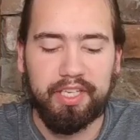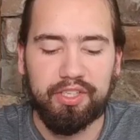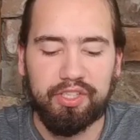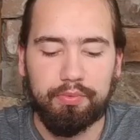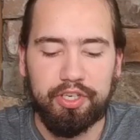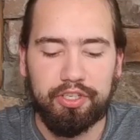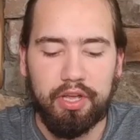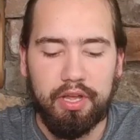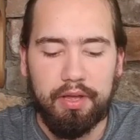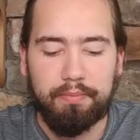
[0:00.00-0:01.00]
can switch
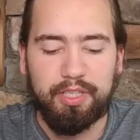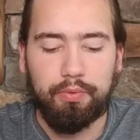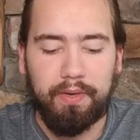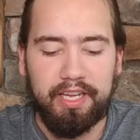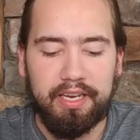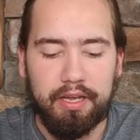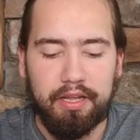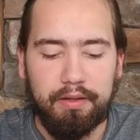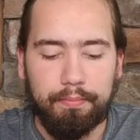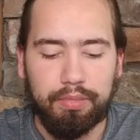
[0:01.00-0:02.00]
between
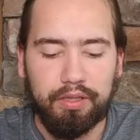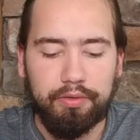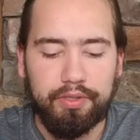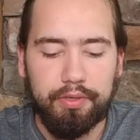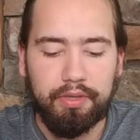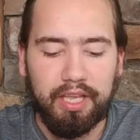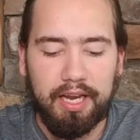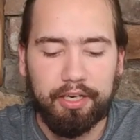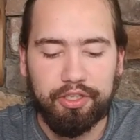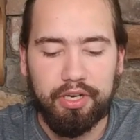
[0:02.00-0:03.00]
Bluetooth
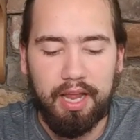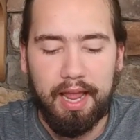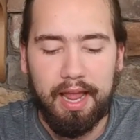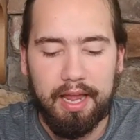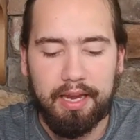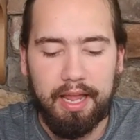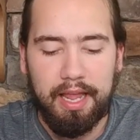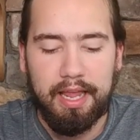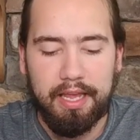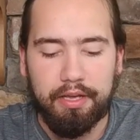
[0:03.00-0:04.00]
connection and
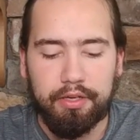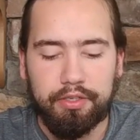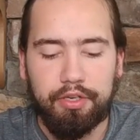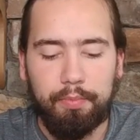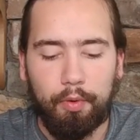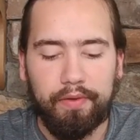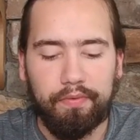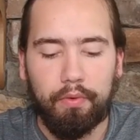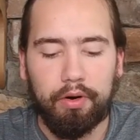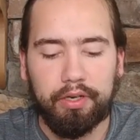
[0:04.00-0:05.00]
a
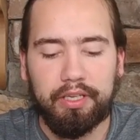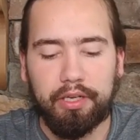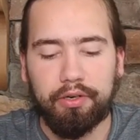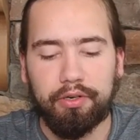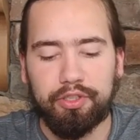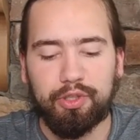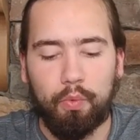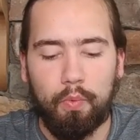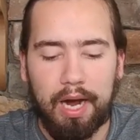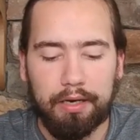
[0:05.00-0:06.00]
2.4
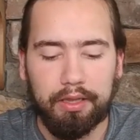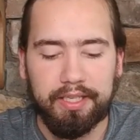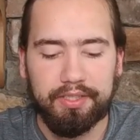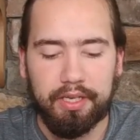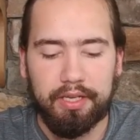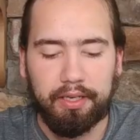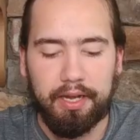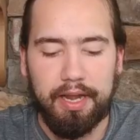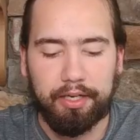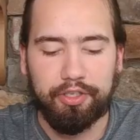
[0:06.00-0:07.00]
gigahertz wireless
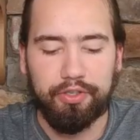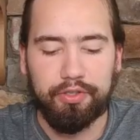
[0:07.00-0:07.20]
connection,